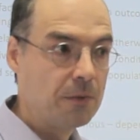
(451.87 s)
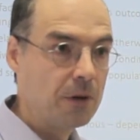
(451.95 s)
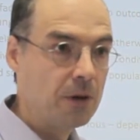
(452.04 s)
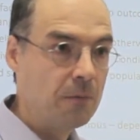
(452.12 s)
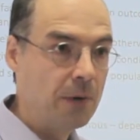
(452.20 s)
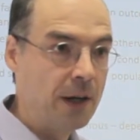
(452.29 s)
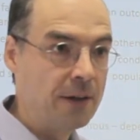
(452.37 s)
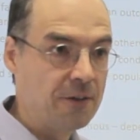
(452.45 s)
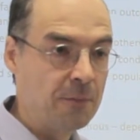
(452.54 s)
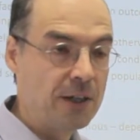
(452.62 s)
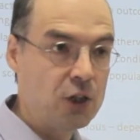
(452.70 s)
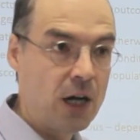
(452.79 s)
and it's
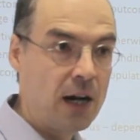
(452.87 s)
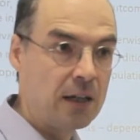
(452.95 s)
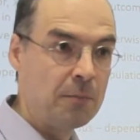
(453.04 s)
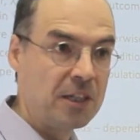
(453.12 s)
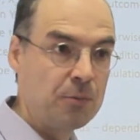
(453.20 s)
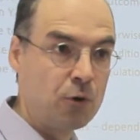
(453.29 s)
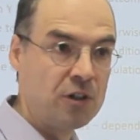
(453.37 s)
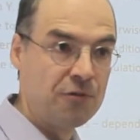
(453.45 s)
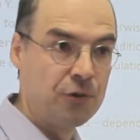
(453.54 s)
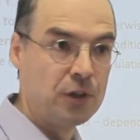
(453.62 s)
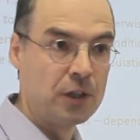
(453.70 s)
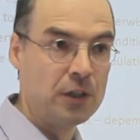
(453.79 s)
much harder, much more
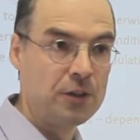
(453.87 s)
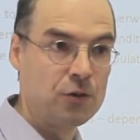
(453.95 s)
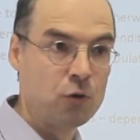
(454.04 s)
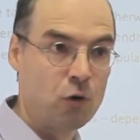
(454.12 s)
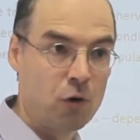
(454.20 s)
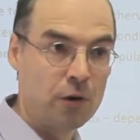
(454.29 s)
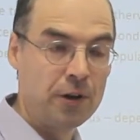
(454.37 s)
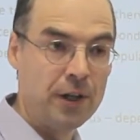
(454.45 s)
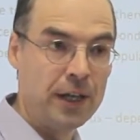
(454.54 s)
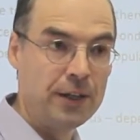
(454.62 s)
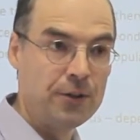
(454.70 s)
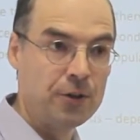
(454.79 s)
difficult to
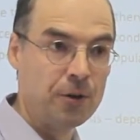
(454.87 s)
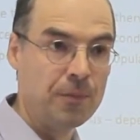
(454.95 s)
coordinate